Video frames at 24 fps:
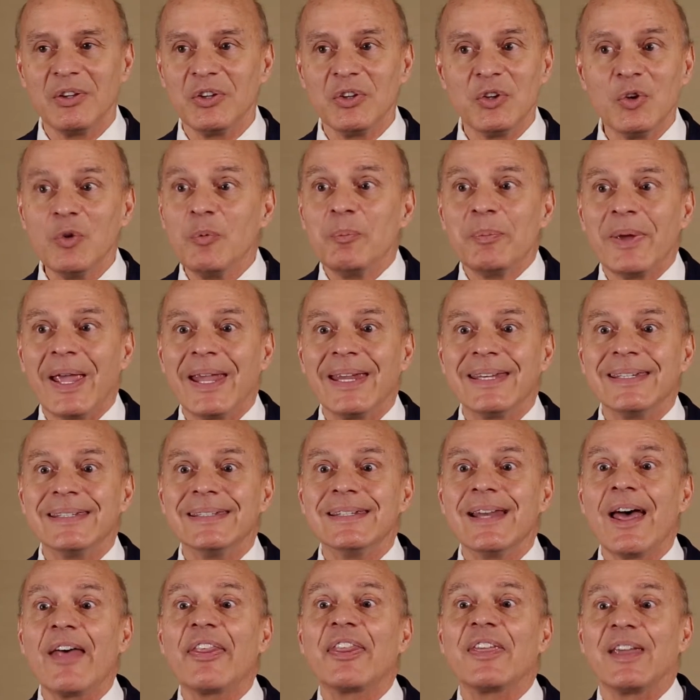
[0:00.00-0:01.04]
you pay
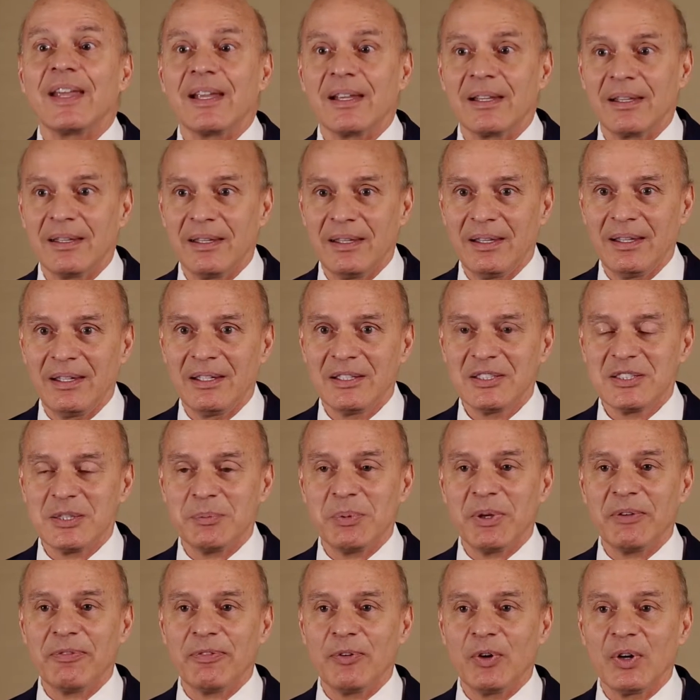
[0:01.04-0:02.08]
nothing
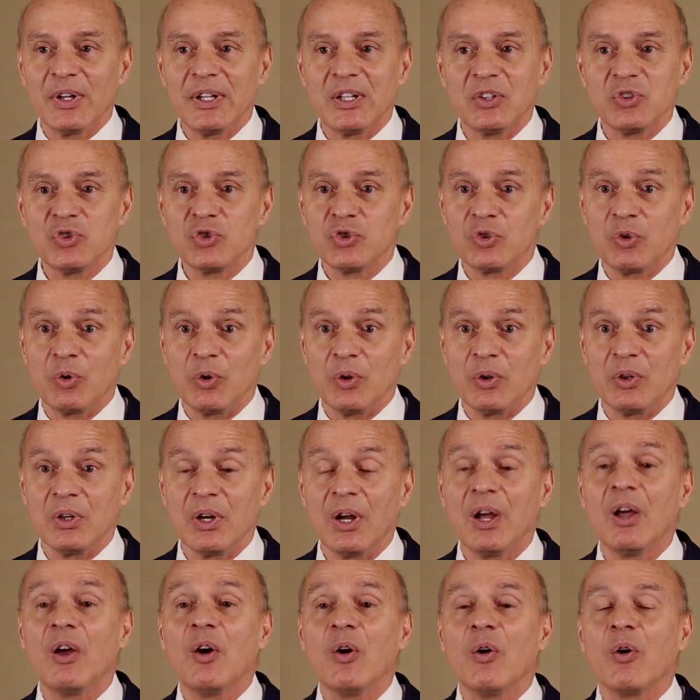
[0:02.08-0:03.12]
to be fully insured
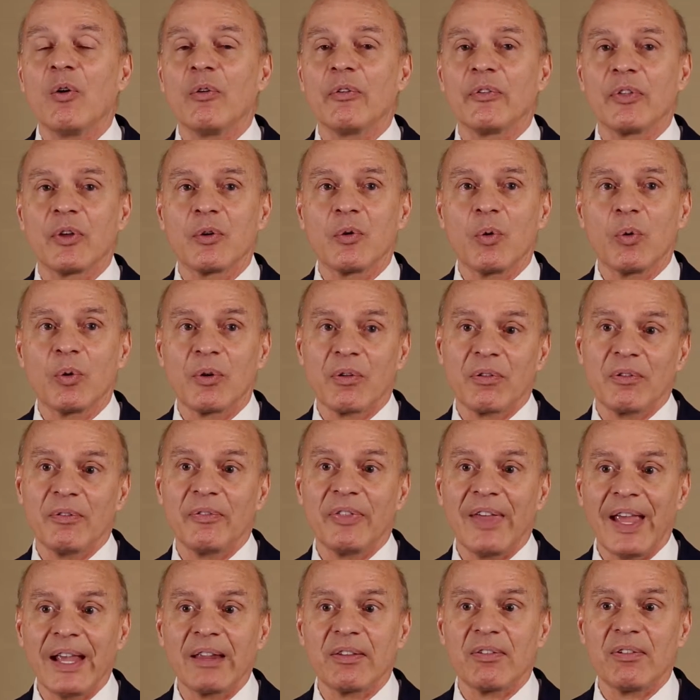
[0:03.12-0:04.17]
over the course
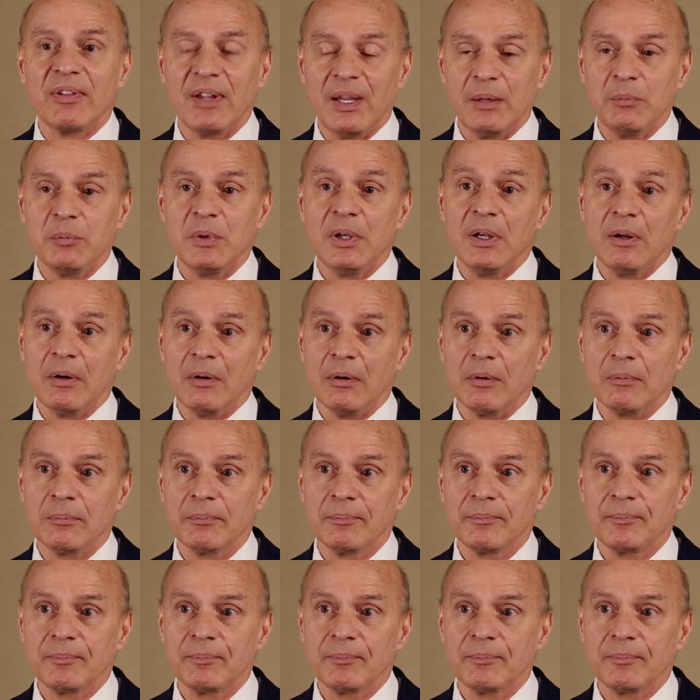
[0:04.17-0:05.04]
of that same year.